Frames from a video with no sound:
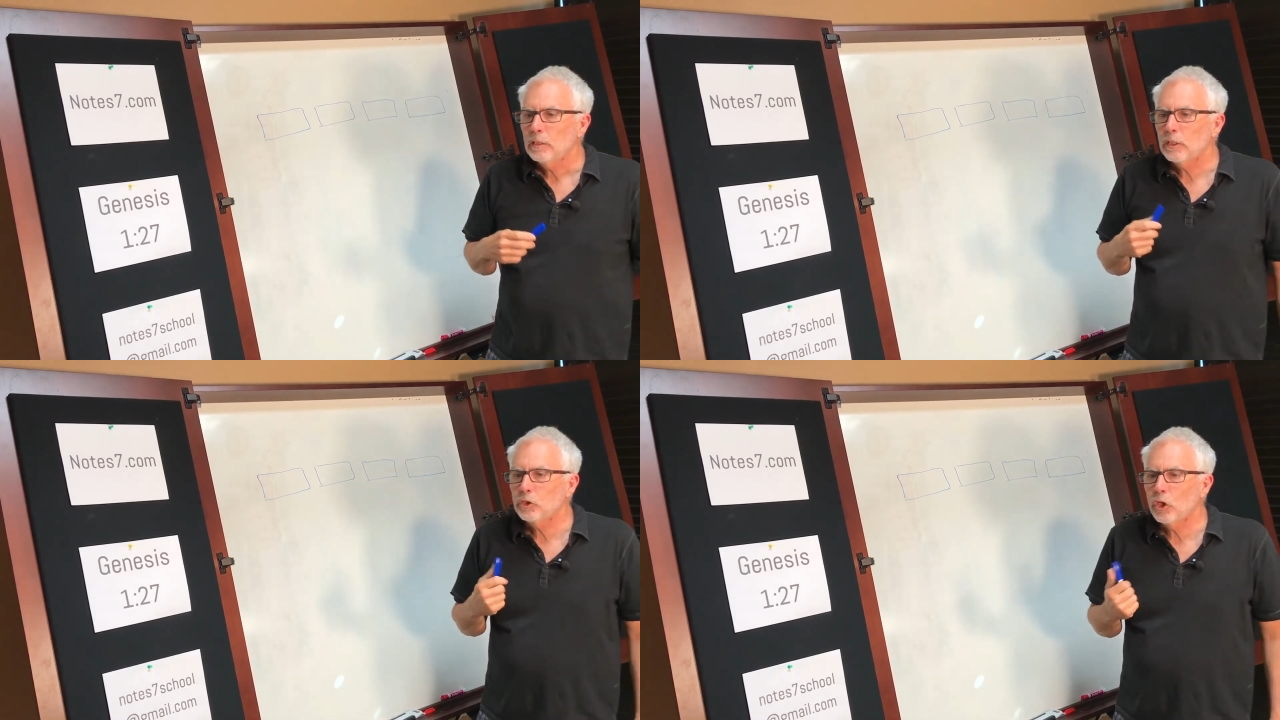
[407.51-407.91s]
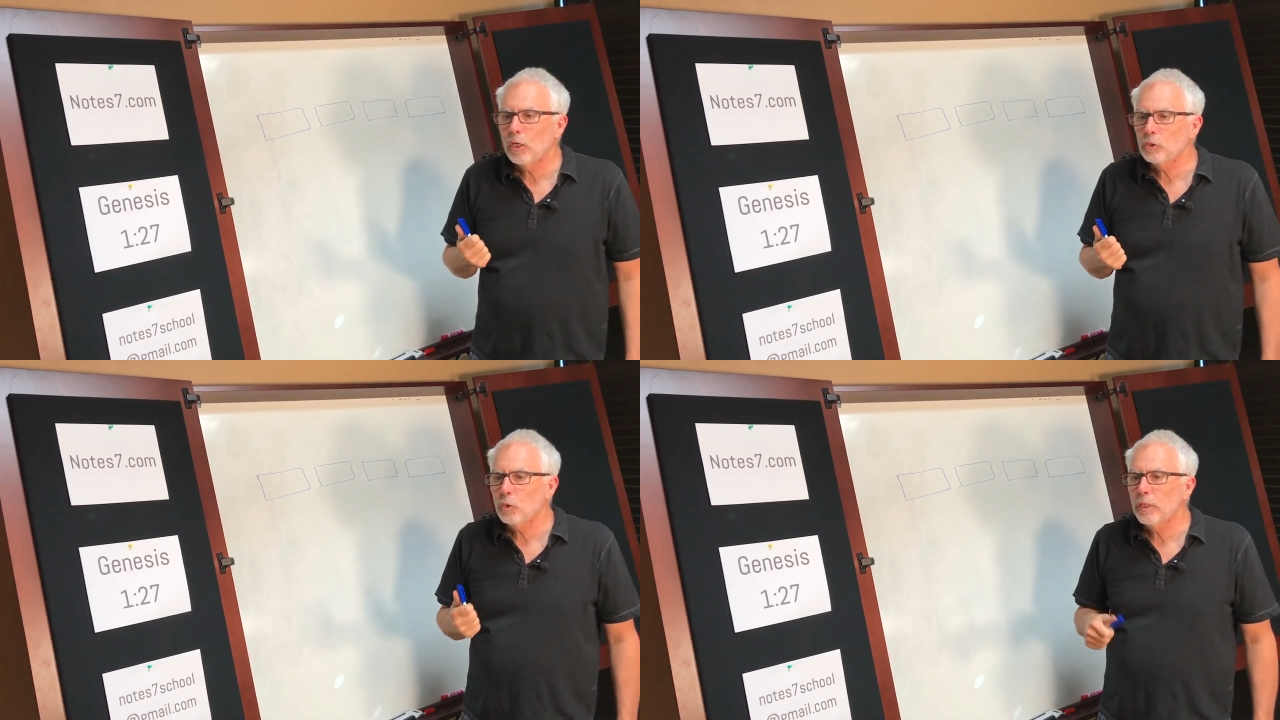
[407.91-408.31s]
that
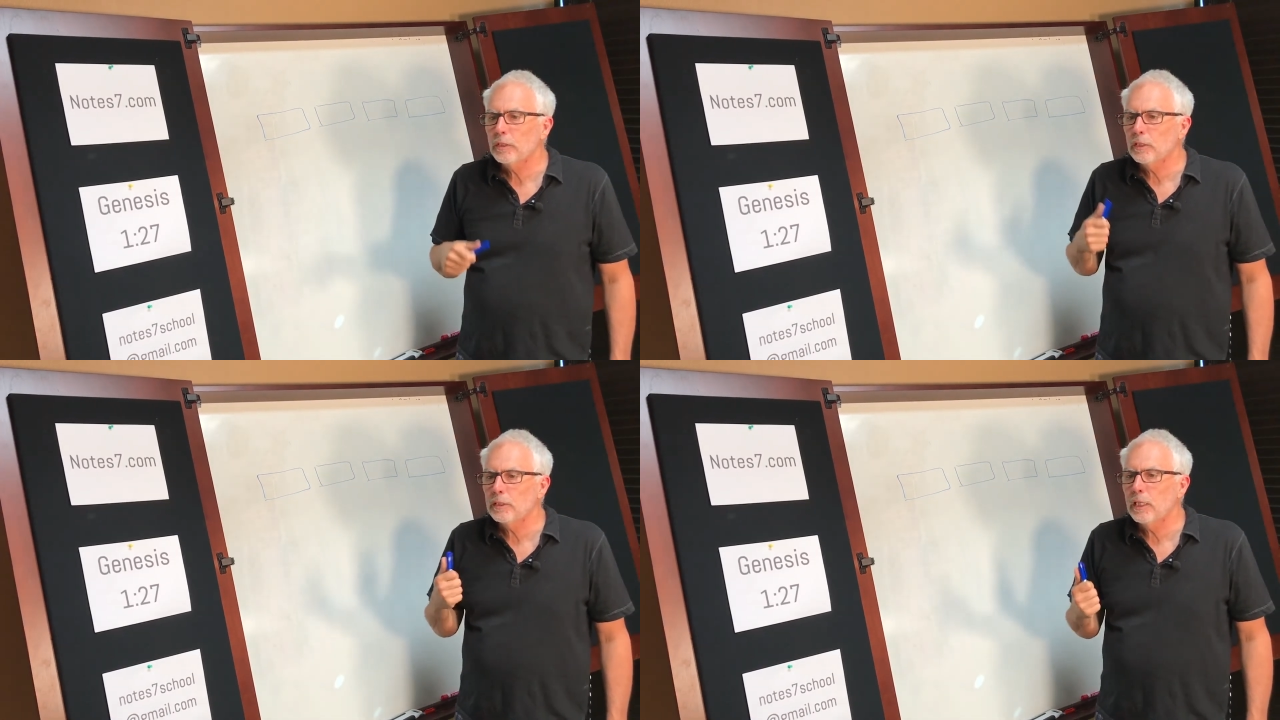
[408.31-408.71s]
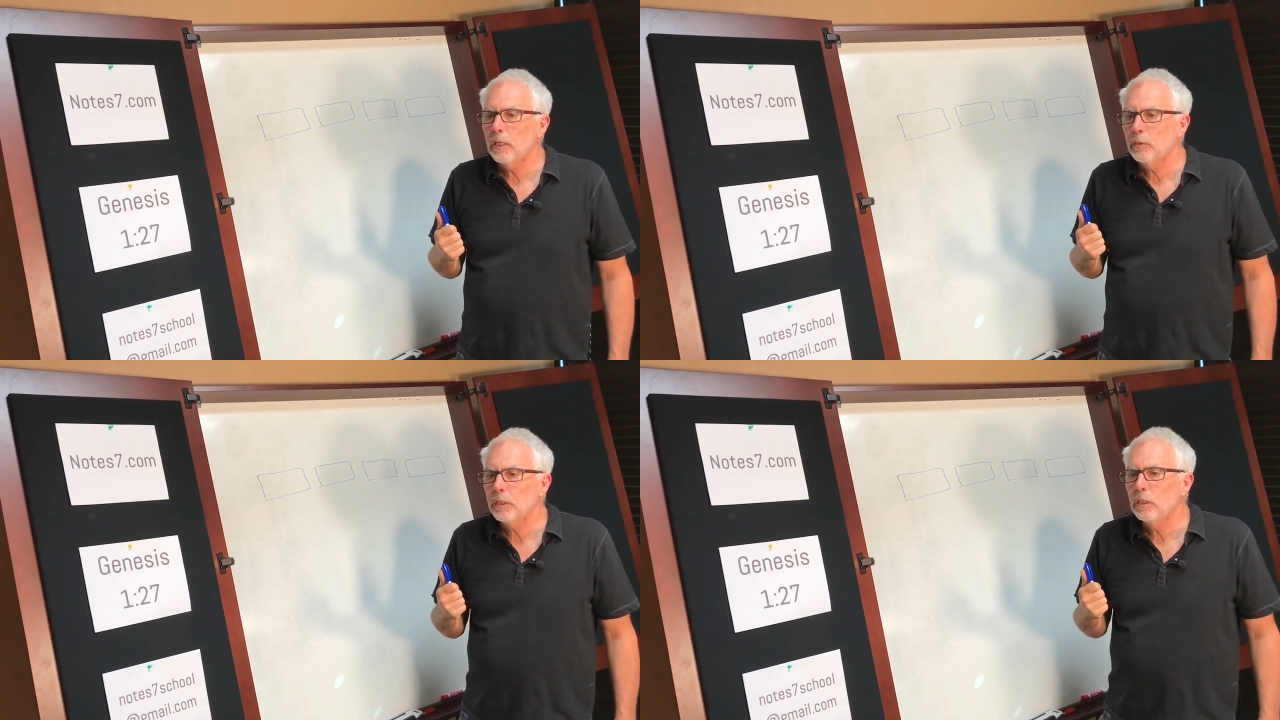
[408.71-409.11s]
John Trent and
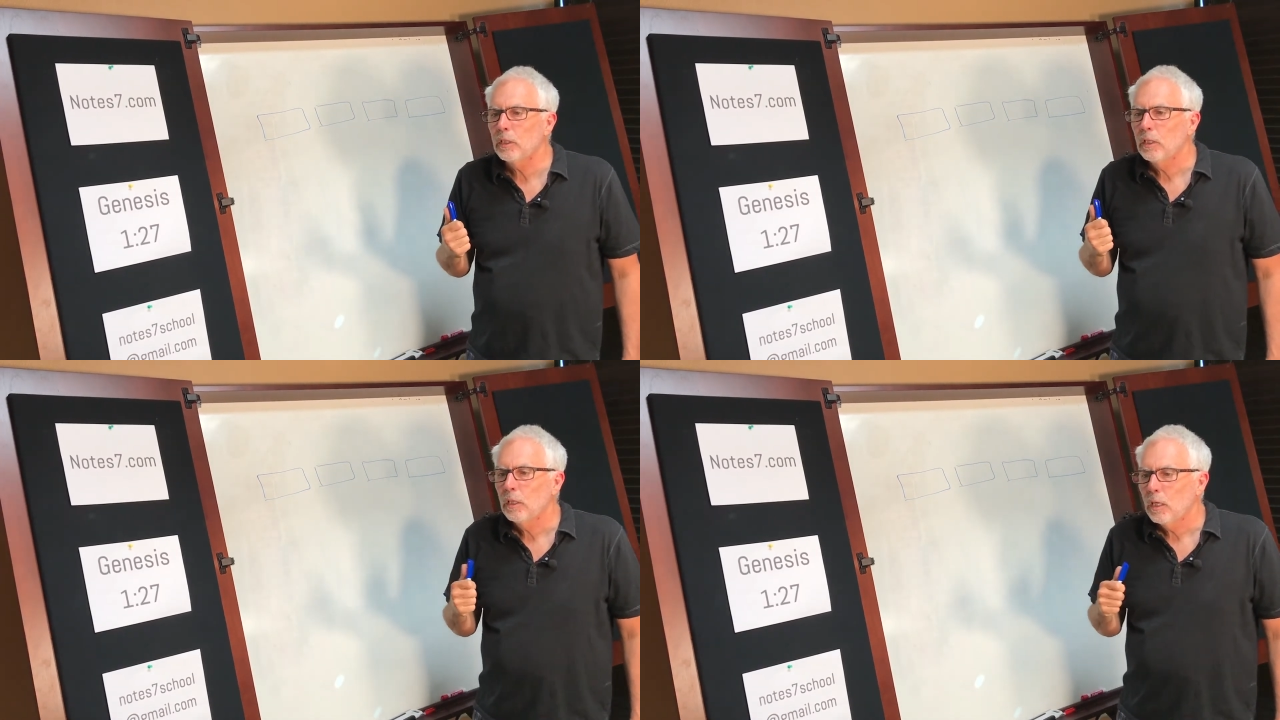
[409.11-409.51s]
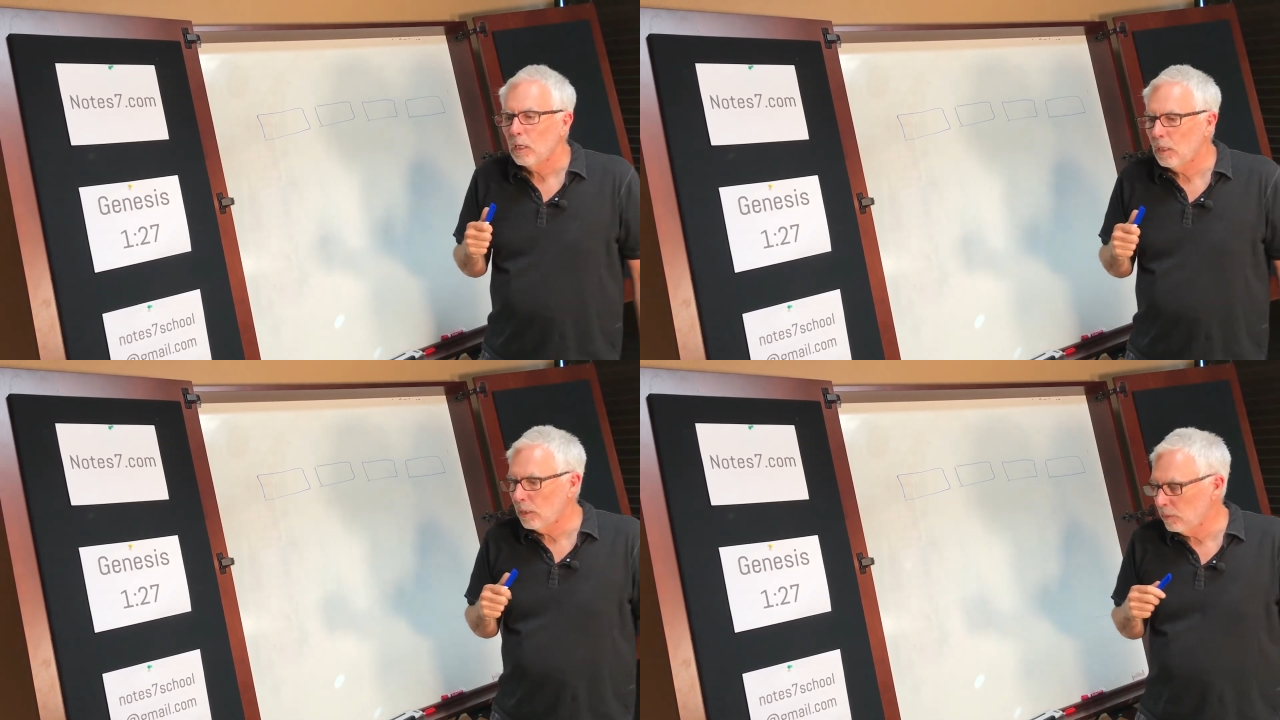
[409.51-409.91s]
Gary
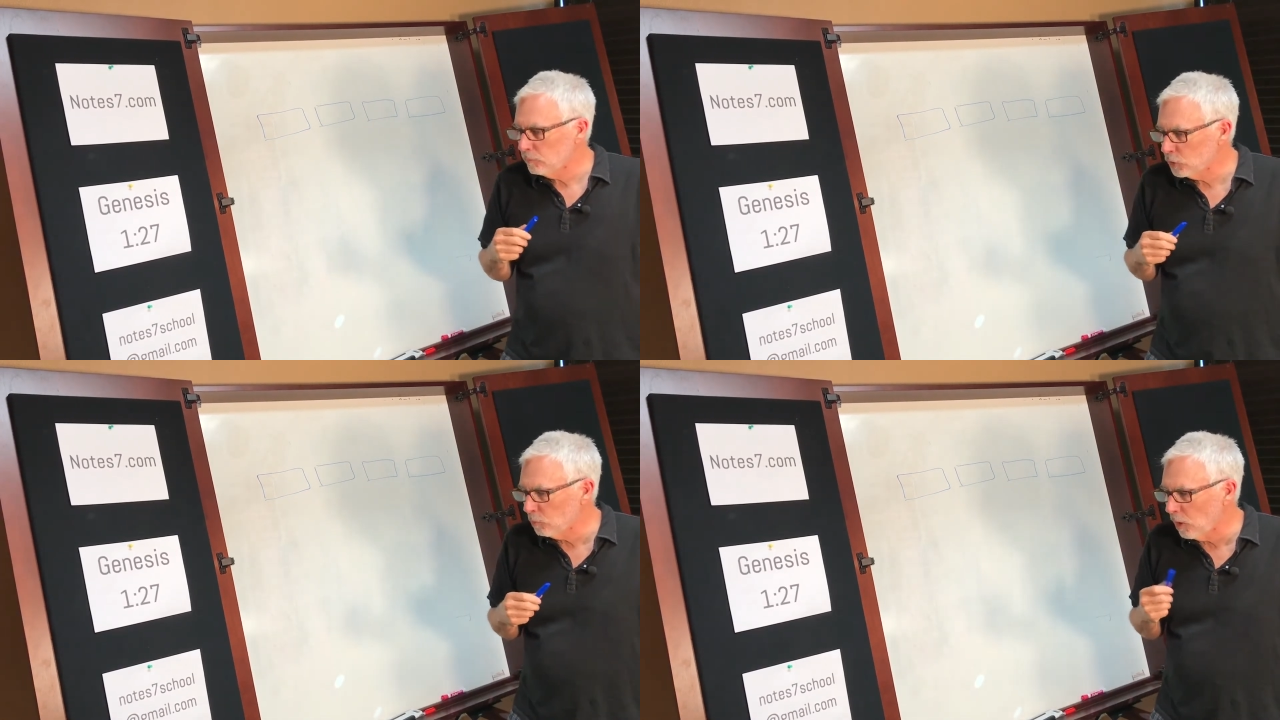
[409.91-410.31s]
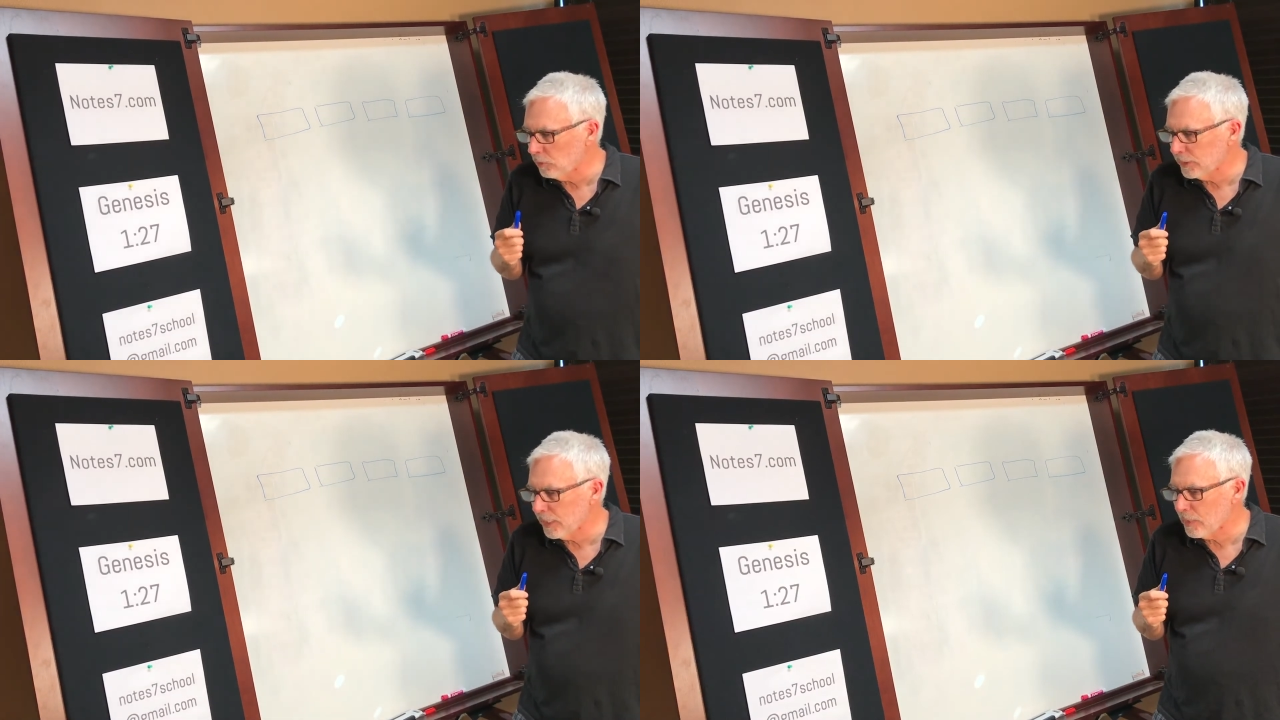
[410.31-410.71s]
um,
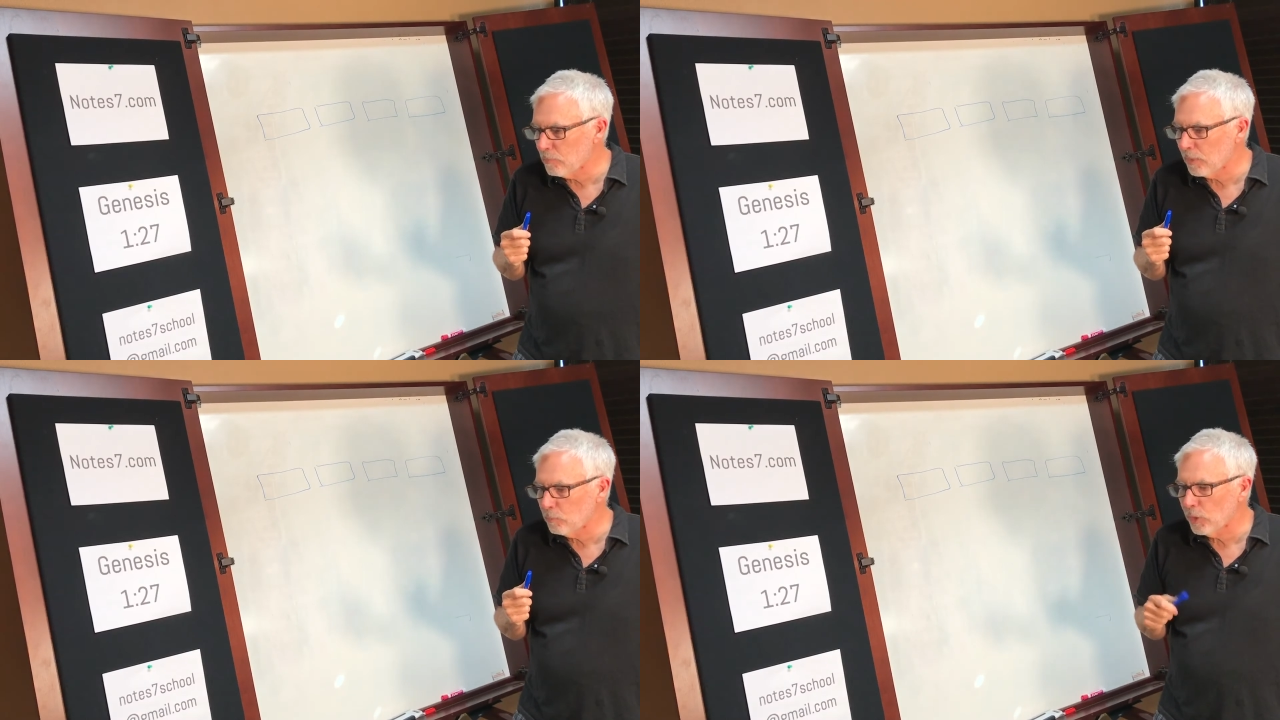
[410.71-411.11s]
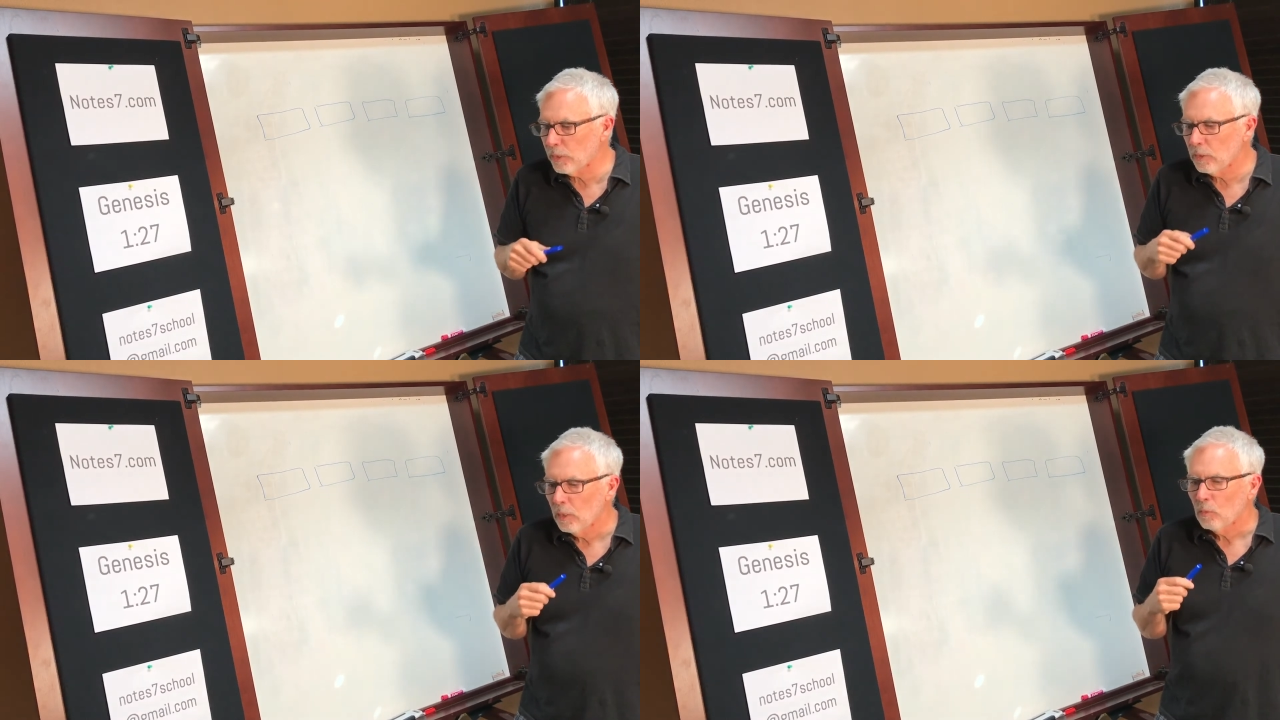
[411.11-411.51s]
Smalley came up with,